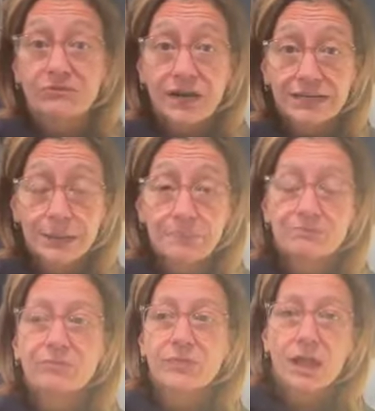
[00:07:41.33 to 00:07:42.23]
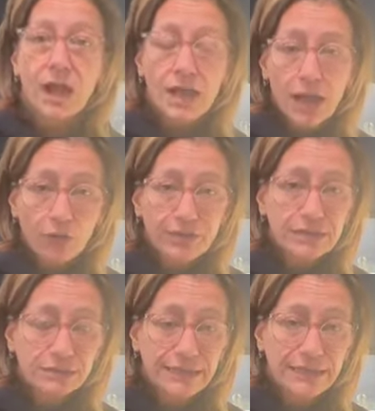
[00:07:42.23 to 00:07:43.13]
finding a
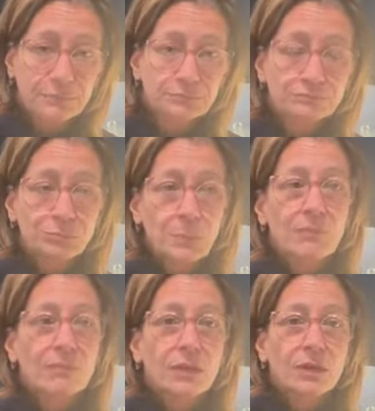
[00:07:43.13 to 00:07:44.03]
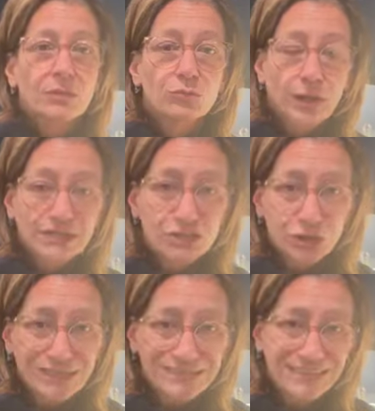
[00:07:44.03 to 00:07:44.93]
healthy, clean
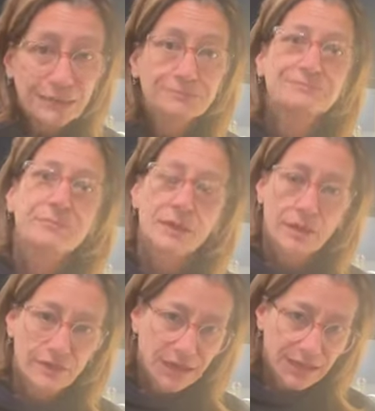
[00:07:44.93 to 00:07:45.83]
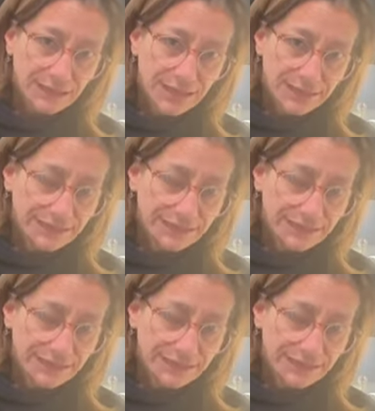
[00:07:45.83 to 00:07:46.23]
ranch dressing that I